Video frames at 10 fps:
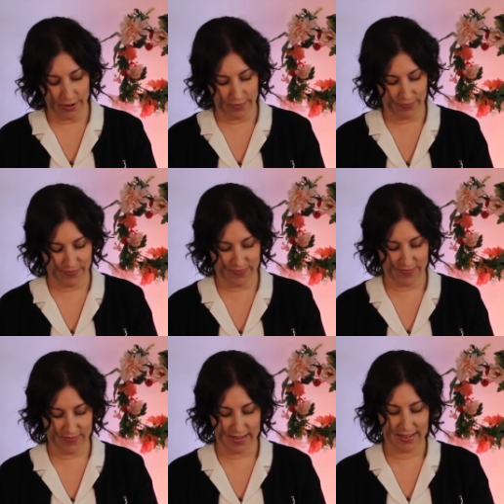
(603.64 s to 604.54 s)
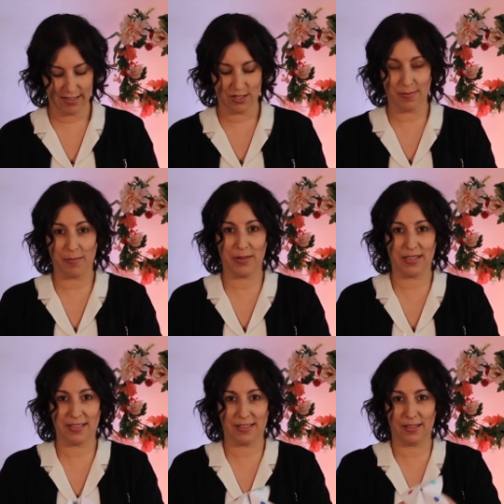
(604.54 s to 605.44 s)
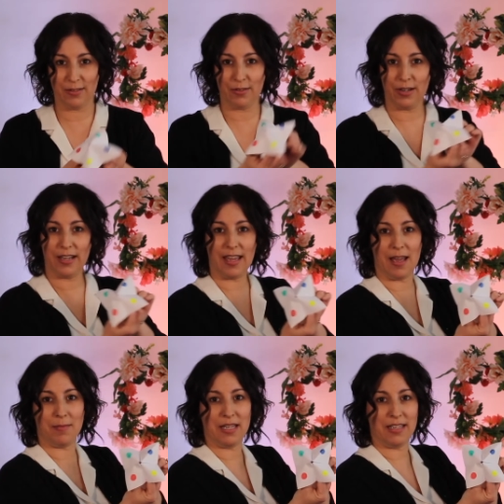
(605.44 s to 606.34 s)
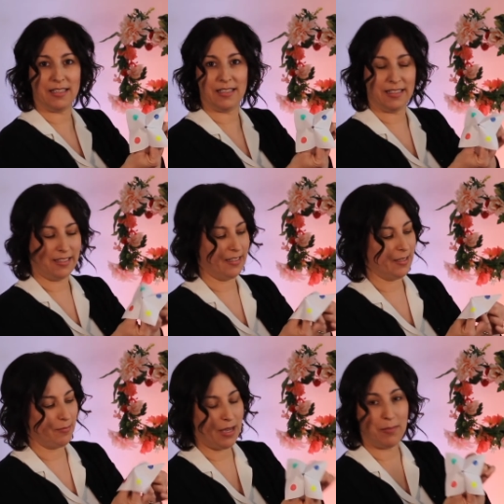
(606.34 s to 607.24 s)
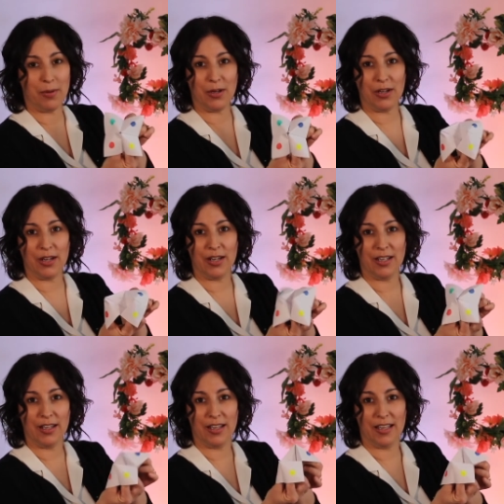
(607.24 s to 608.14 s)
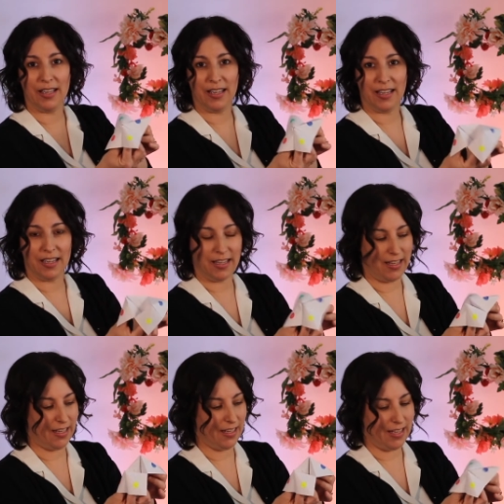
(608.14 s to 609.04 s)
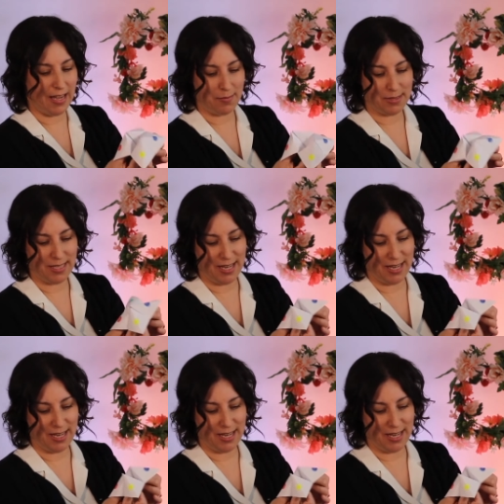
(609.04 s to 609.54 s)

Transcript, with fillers: You remember these little origami paper games that